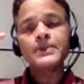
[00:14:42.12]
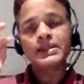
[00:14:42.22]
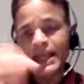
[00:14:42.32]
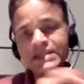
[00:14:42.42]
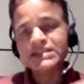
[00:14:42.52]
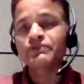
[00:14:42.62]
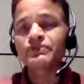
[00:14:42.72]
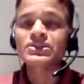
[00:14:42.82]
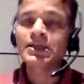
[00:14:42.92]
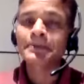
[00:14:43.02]
Next, I
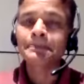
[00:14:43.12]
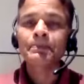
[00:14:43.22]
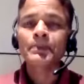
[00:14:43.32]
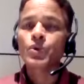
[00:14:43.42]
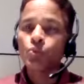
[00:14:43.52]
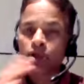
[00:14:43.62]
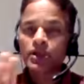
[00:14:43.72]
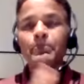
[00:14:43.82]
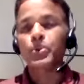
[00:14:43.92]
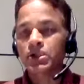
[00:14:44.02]
would say very
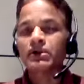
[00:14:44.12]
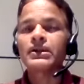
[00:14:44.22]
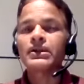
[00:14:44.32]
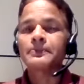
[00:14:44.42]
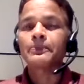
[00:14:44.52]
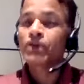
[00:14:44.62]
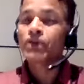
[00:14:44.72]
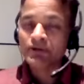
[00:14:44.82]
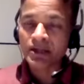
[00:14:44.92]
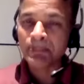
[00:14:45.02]
importantly,
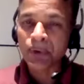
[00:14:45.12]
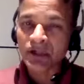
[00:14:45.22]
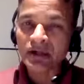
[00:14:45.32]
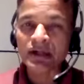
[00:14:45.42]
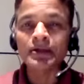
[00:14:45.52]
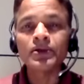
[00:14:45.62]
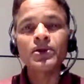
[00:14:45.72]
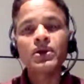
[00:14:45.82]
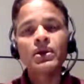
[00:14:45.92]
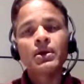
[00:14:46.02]
very importantly,
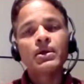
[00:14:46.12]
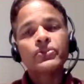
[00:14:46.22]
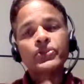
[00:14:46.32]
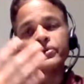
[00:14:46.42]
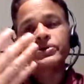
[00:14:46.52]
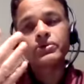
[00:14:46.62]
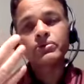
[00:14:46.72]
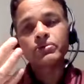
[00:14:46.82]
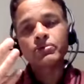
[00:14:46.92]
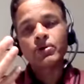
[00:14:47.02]

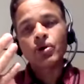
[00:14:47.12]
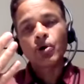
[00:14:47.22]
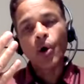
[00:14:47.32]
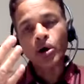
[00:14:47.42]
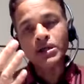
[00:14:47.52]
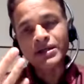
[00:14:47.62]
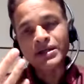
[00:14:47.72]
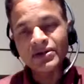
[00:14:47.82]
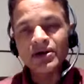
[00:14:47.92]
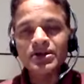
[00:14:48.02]
the
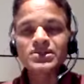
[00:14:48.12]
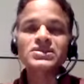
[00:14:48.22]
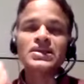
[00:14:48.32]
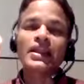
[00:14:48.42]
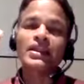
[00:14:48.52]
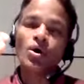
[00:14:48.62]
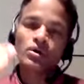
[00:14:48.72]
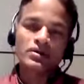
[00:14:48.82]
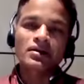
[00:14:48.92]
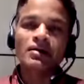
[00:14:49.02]
auditors and the
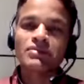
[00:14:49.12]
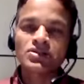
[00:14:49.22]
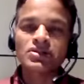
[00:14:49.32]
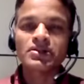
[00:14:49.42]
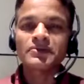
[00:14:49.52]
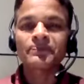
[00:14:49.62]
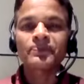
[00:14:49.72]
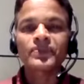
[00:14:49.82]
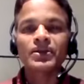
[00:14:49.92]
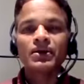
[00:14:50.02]
audit committee.
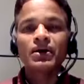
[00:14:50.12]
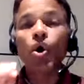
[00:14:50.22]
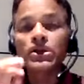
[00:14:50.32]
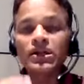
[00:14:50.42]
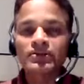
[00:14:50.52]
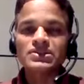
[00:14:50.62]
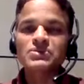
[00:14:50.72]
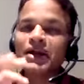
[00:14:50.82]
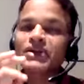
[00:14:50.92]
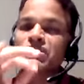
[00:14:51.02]
Auditors,
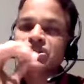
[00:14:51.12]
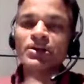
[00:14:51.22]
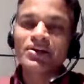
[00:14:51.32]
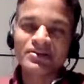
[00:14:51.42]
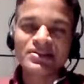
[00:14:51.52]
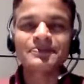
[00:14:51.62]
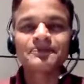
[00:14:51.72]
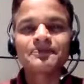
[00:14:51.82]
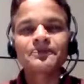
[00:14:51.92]
why do I say auditors?